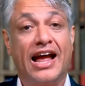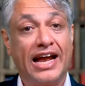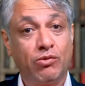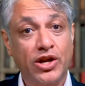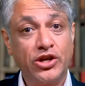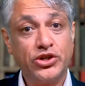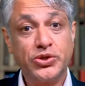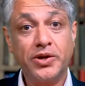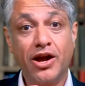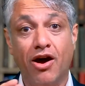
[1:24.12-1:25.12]
when you're
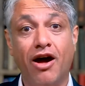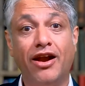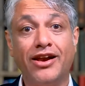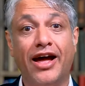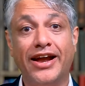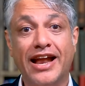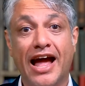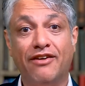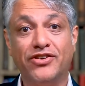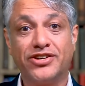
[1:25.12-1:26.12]
doing online
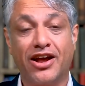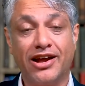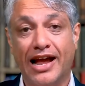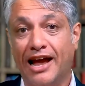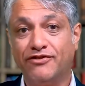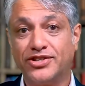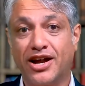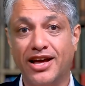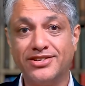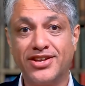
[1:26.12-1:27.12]

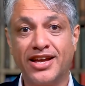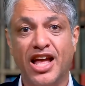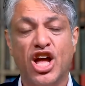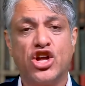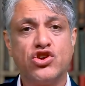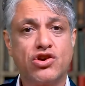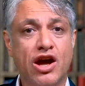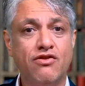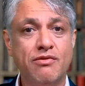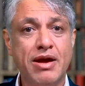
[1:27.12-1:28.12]
advertising, you
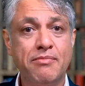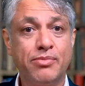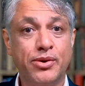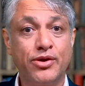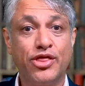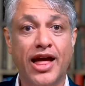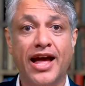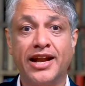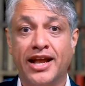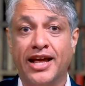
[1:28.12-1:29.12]
got to remember
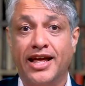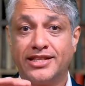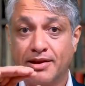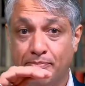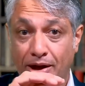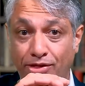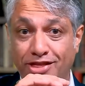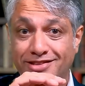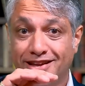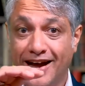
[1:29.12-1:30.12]
that it's about
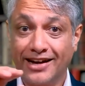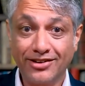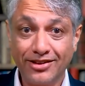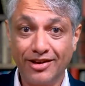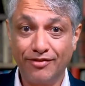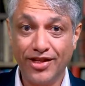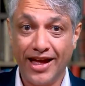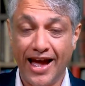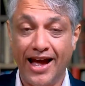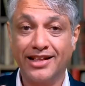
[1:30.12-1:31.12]
the title of the
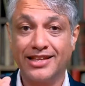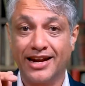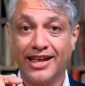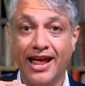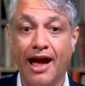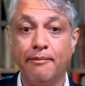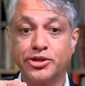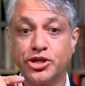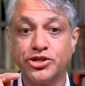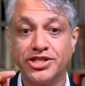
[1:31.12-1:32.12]
ad that
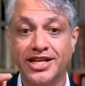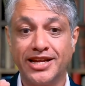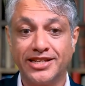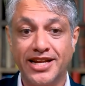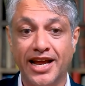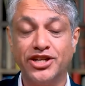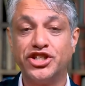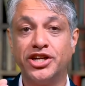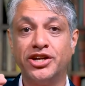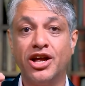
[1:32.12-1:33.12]
captures the
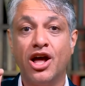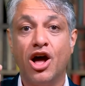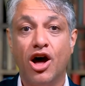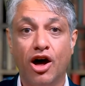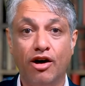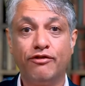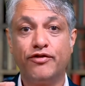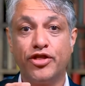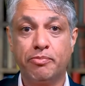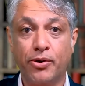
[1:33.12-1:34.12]
attention
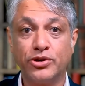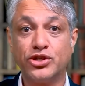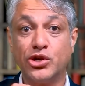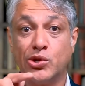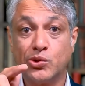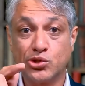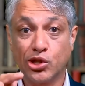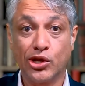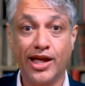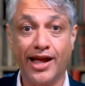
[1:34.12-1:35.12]
of the person who's
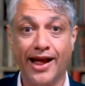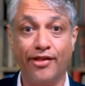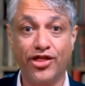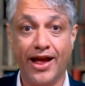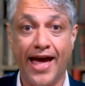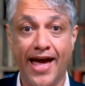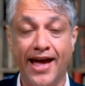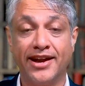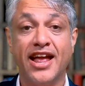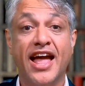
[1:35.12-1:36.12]
looking at the
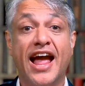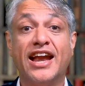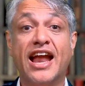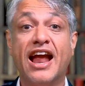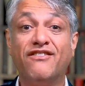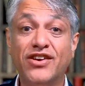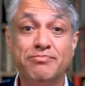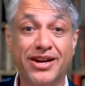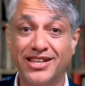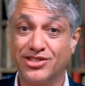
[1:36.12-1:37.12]
ad. And
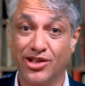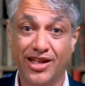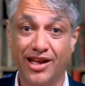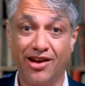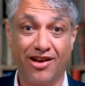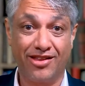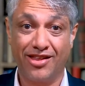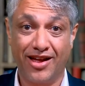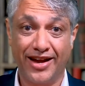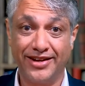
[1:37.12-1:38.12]
everybody is looking
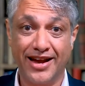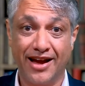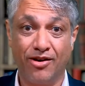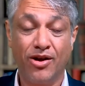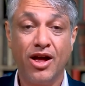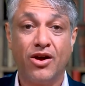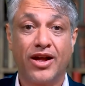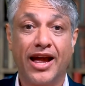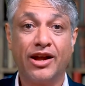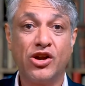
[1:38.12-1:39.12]
online now.
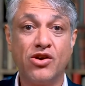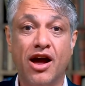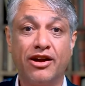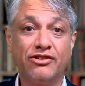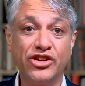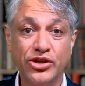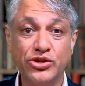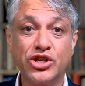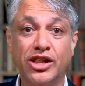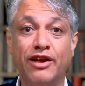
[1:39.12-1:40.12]
Okay, you're not
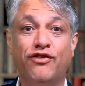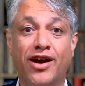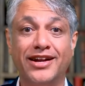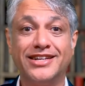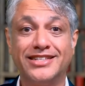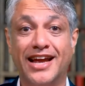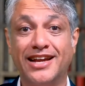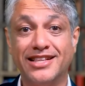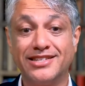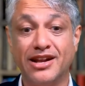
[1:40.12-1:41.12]
usually finding
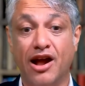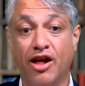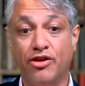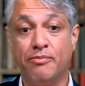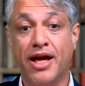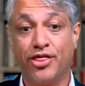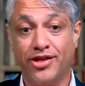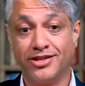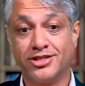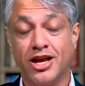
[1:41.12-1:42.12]
tenants in other
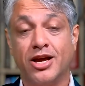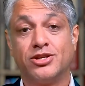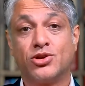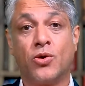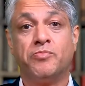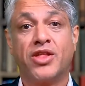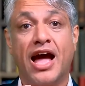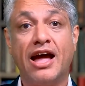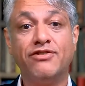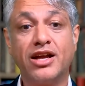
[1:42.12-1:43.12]
methods. So
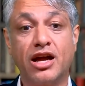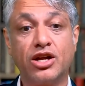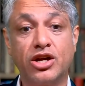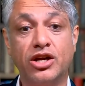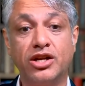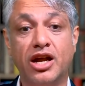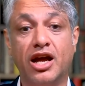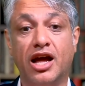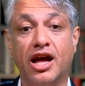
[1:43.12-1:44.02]
having a good